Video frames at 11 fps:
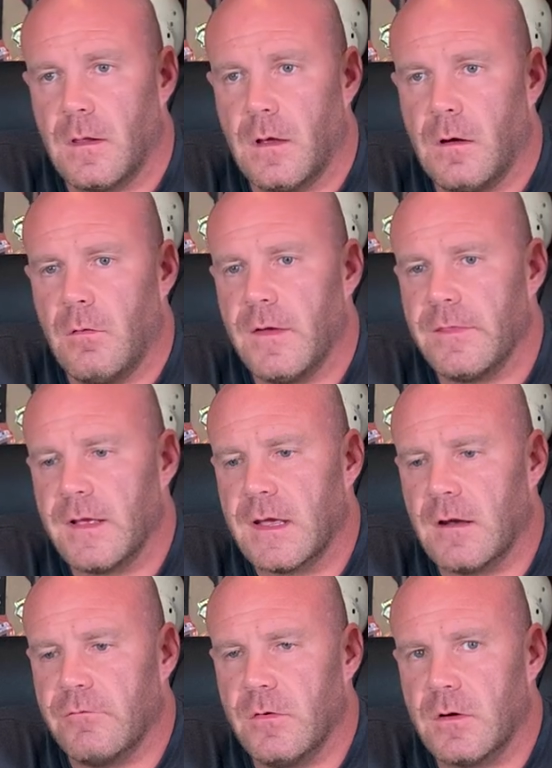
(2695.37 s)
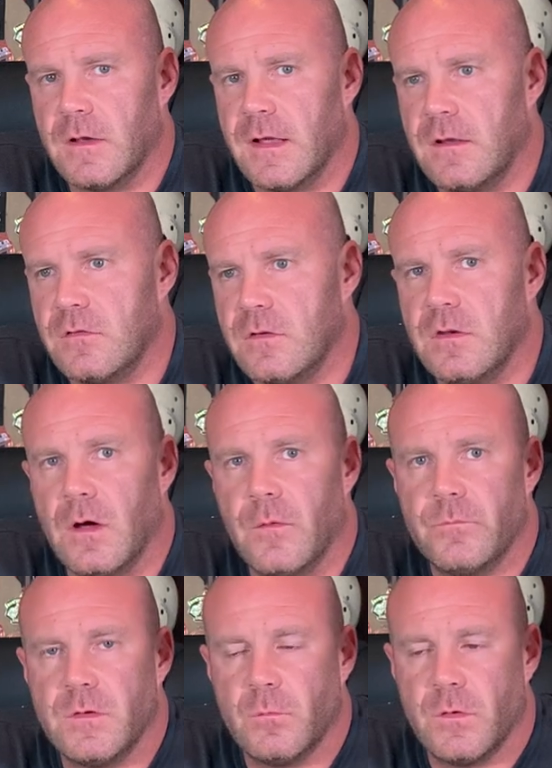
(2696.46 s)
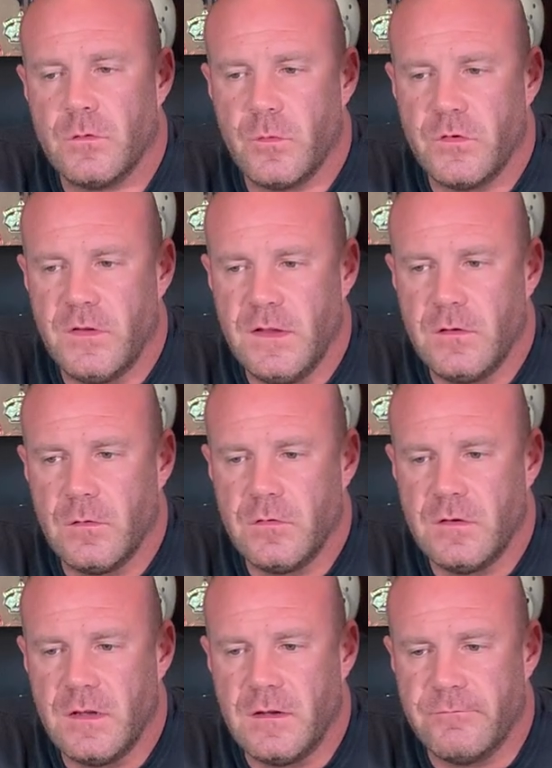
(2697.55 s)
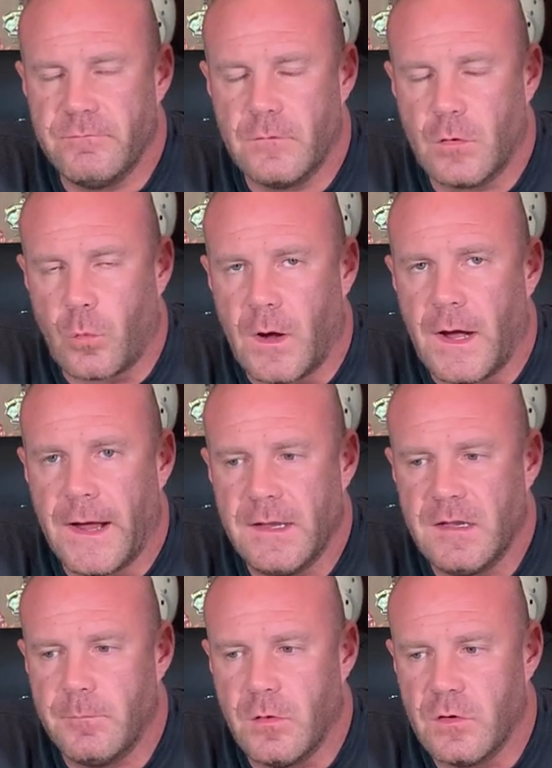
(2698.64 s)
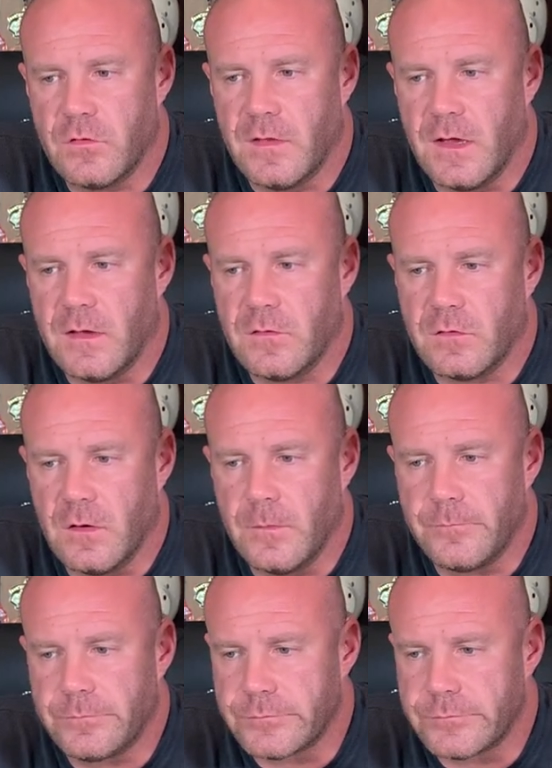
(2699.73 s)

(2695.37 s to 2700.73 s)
Oh, I think I don't feel good. I just, no. What you need to do is you need to grind and push that. So,